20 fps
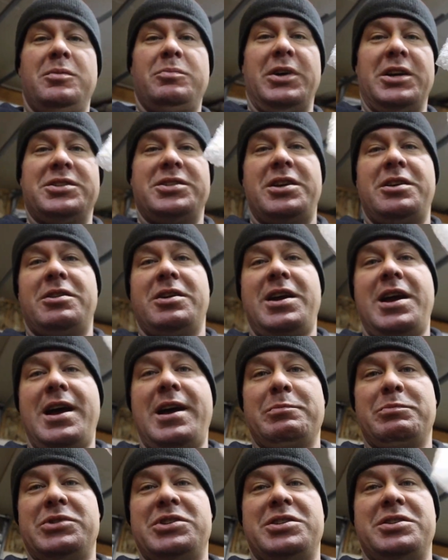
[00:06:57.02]
my center
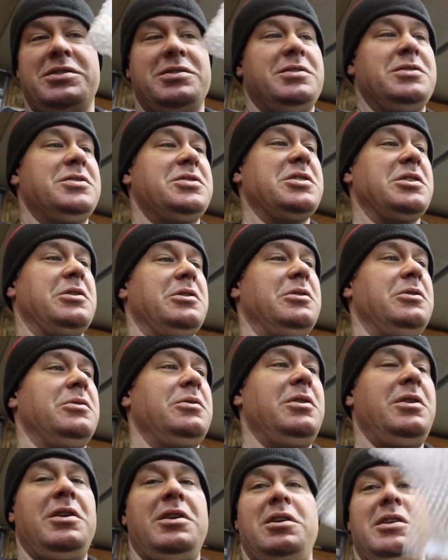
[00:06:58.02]
caps, so
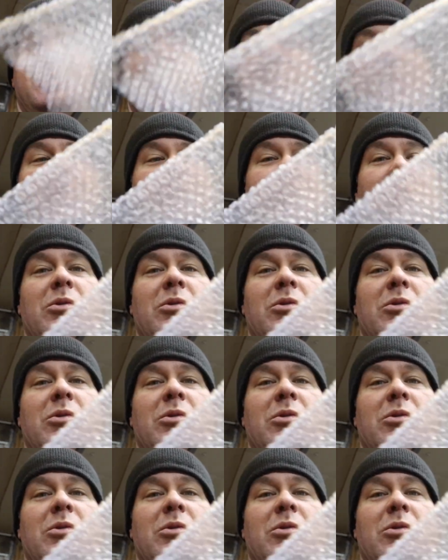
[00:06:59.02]
I got